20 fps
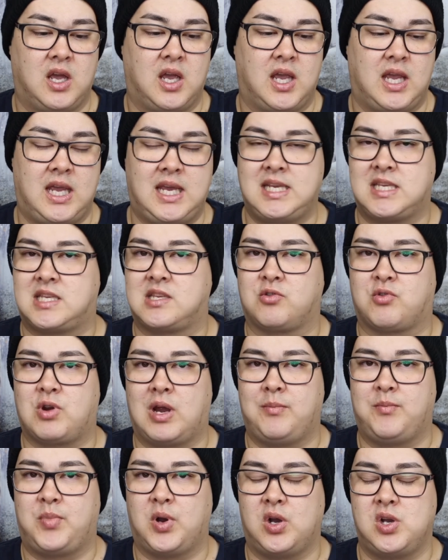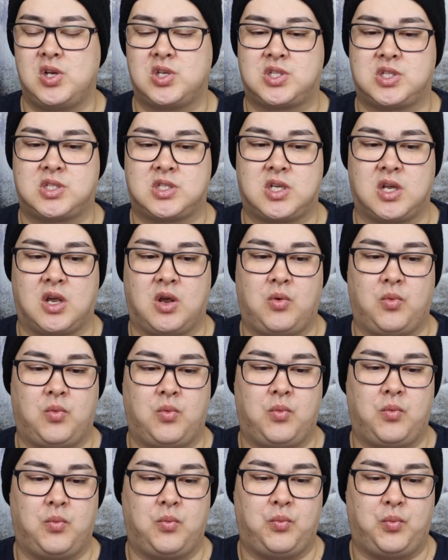Instagram posts
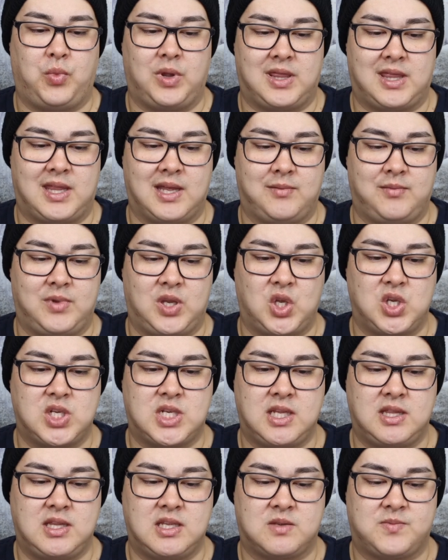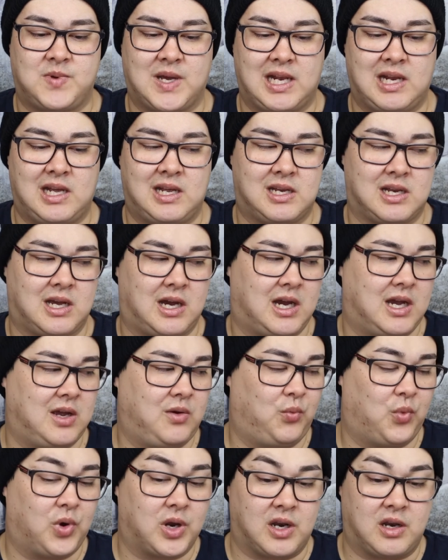with them using this palette. I
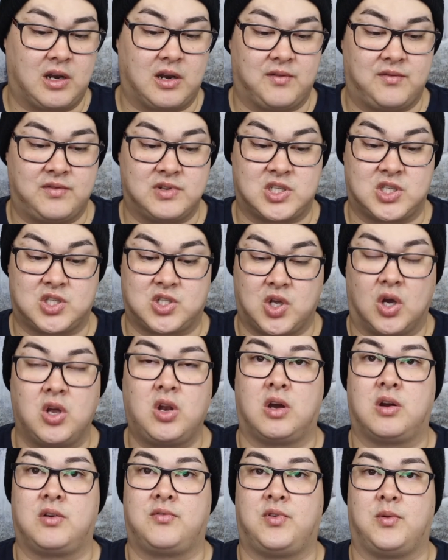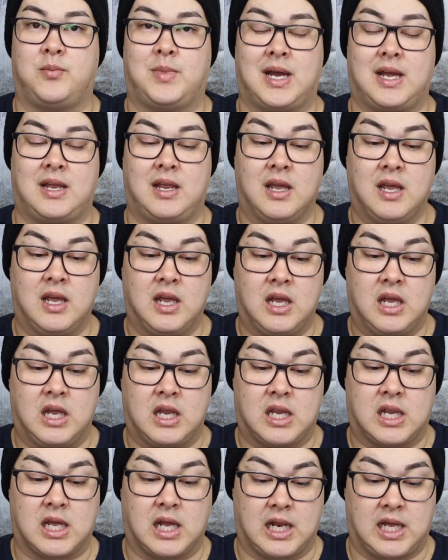wanted it so long for my
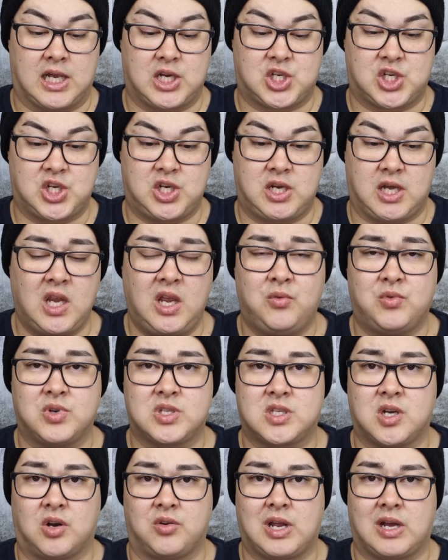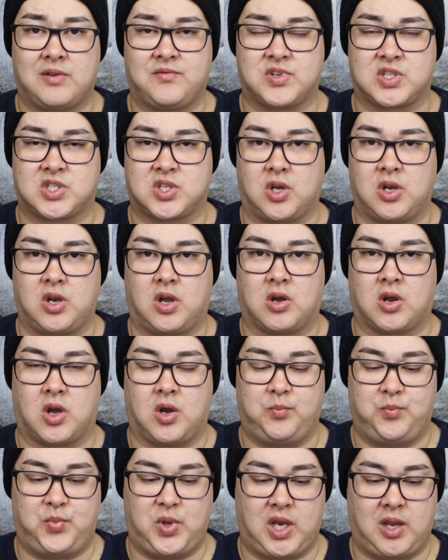collection. It was sold out for so long on
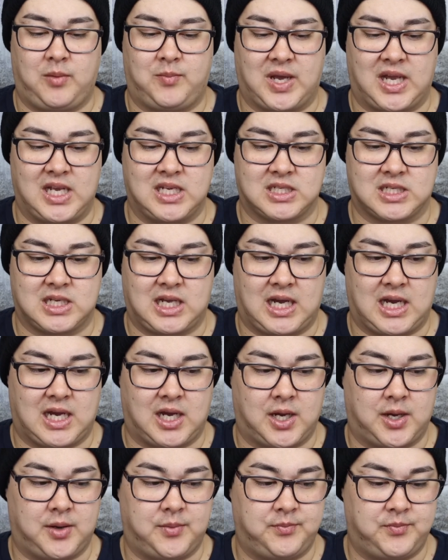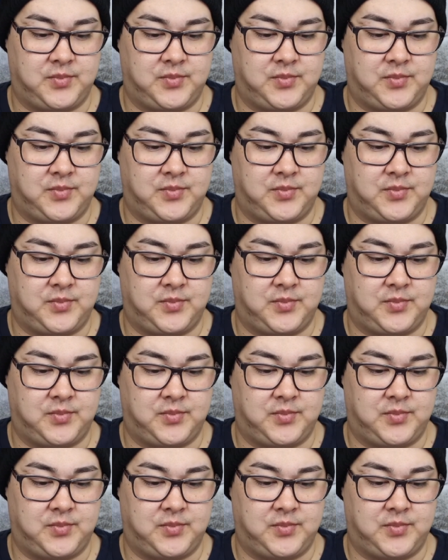Beauty Bay's um,